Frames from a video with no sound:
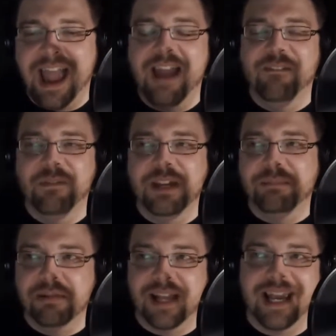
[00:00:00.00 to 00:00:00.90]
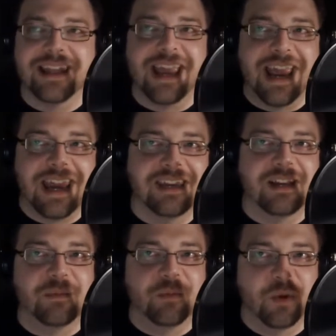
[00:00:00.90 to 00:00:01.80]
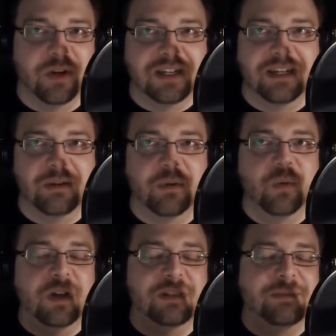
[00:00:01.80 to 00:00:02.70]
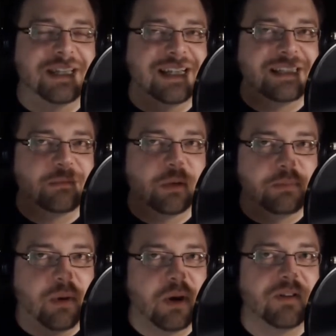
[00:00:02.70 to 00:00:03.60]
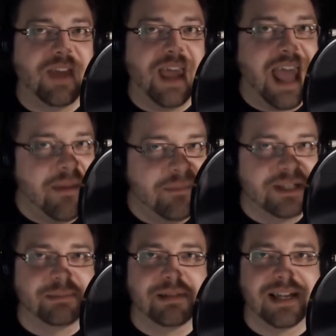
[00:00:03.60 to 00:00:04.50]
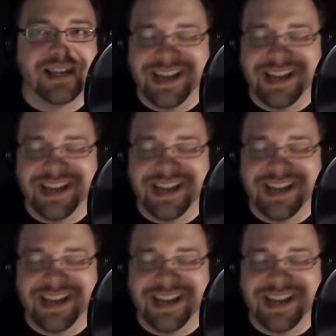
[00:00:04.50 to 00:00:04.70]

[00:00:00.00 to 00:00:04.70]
Every plan that ended up working was because was part of Emma's plan.